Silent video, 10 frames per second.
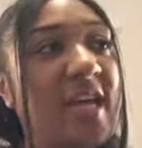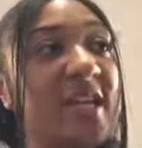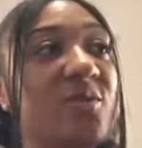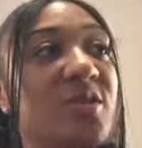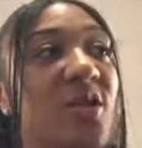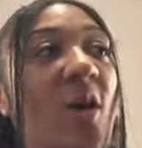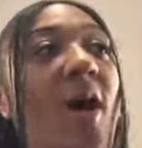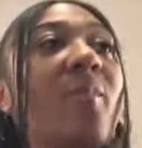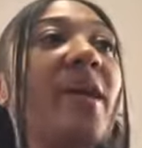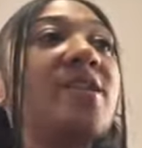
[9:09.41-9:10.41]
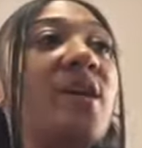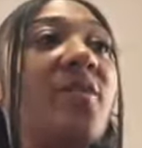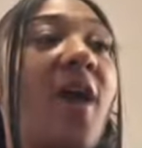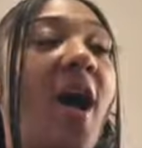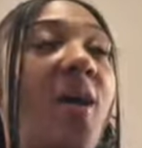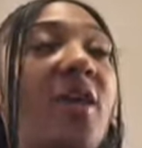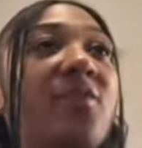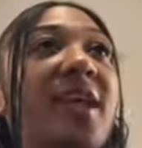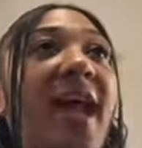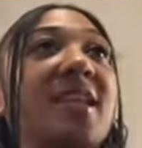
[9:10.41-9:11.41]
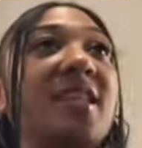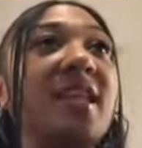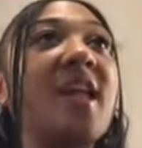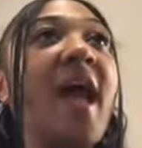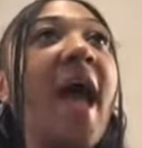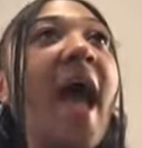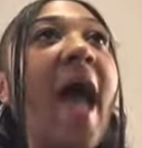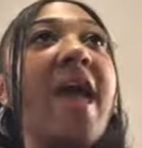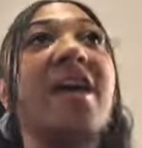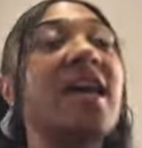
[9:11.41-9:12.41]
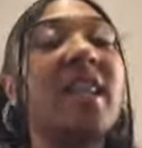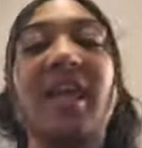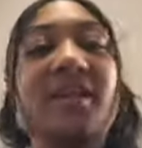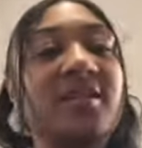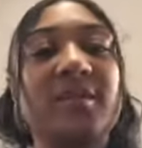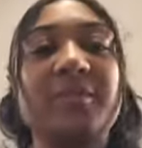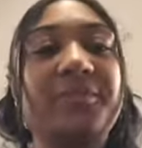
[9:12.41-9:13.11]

and it was all based off how I reacted, it clicked.